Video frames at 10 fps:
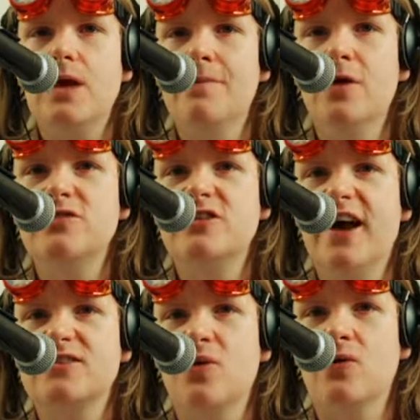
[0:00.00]
Most
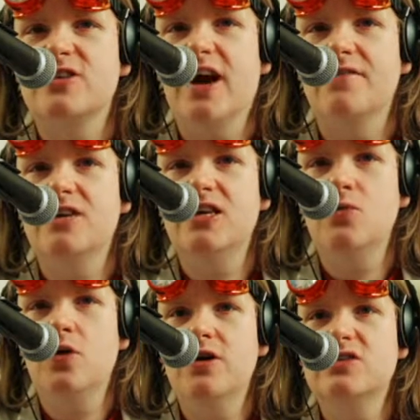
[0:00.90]
attacks will also have
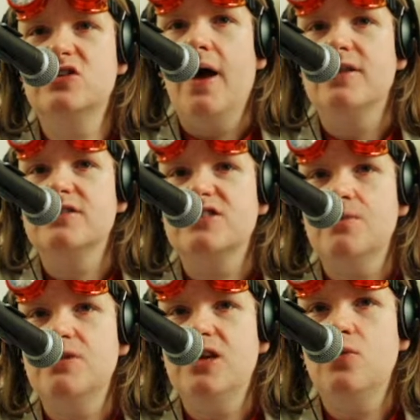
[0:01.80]
keywords, and
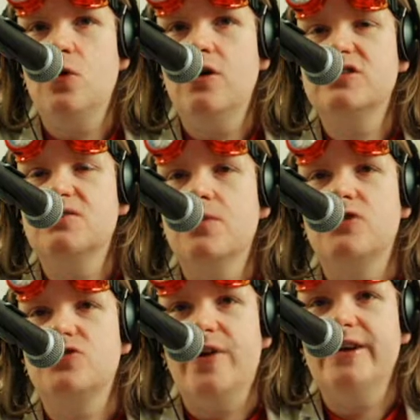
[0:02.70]
some keywords are
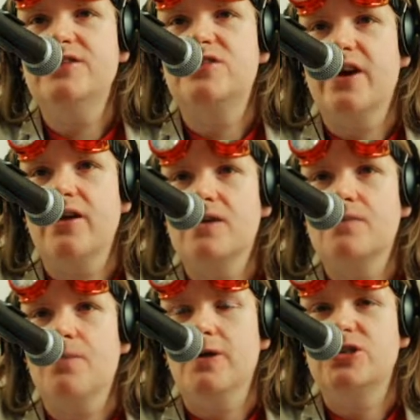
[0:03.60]
traits, yeah, like
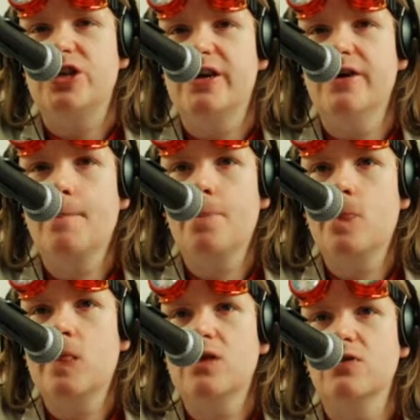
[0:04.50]
punch here.
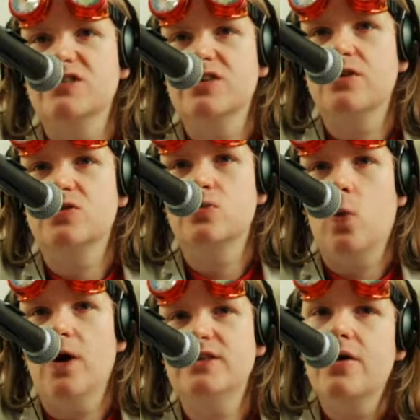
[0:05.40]
You'll see those in
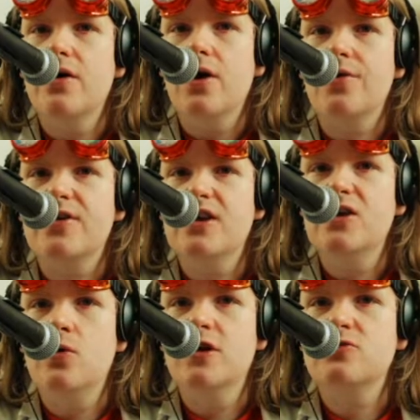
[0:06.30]
white. Other
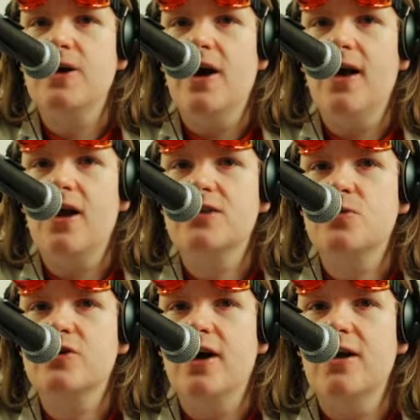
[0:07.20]
keywords will be highlighted with
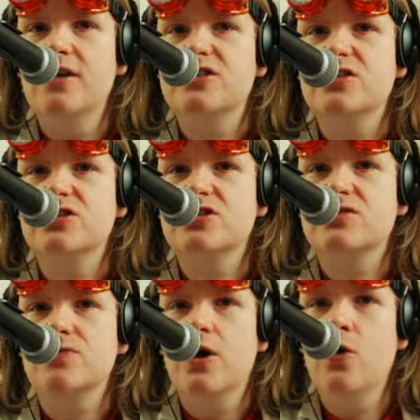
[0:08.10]
a color, such as
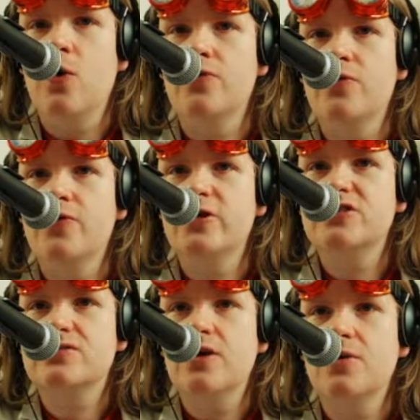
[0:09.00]
throw on reverse
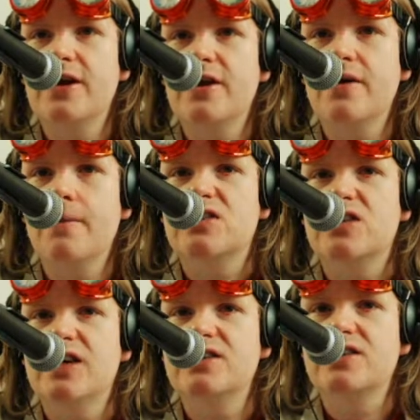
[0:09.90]
throw here,
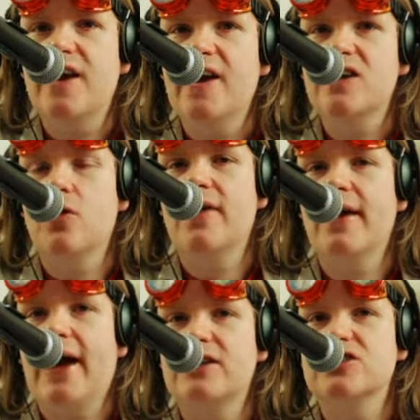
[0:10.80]
to indicate that they
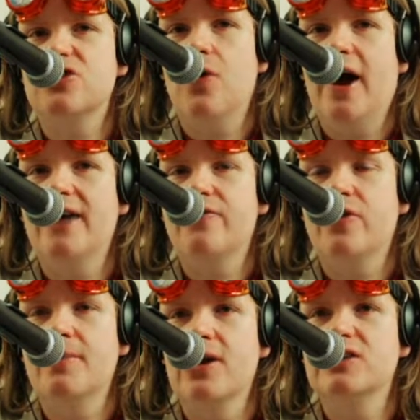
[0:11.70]
act as shorthand for
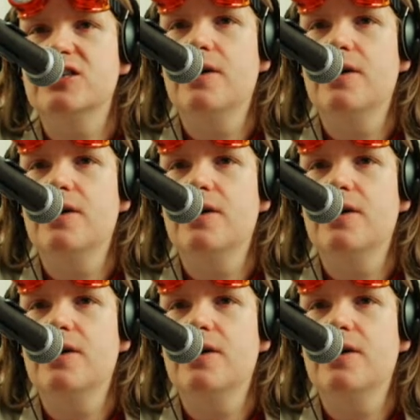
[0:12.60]
an ability.